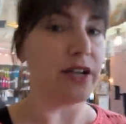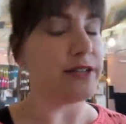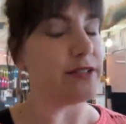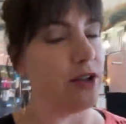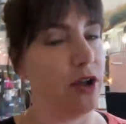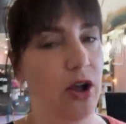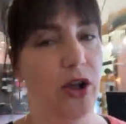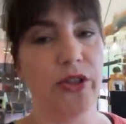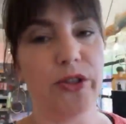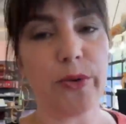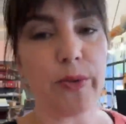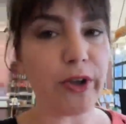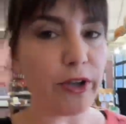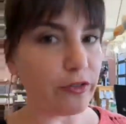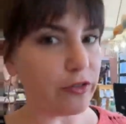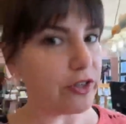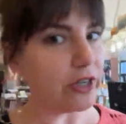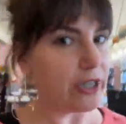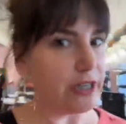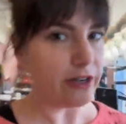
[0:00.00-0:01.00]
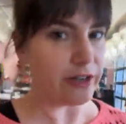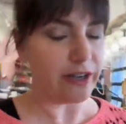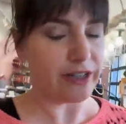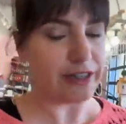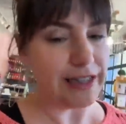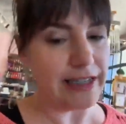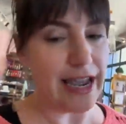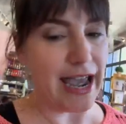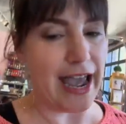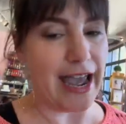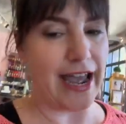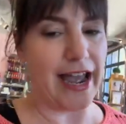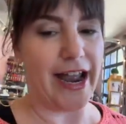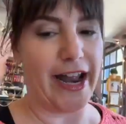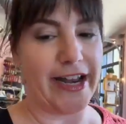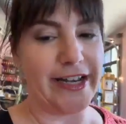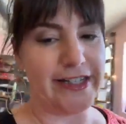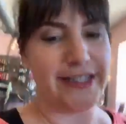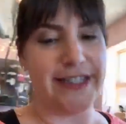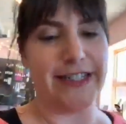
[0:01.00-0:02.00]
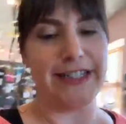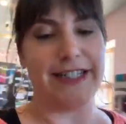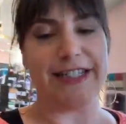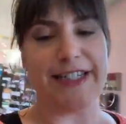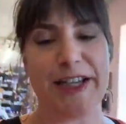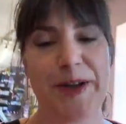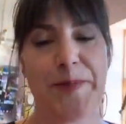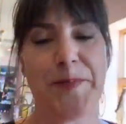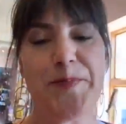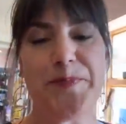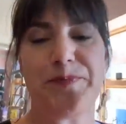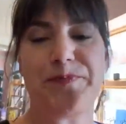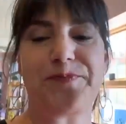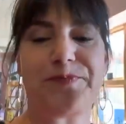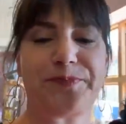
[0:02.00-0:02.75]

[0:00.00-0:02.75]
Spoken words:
It's all the way over here at the end.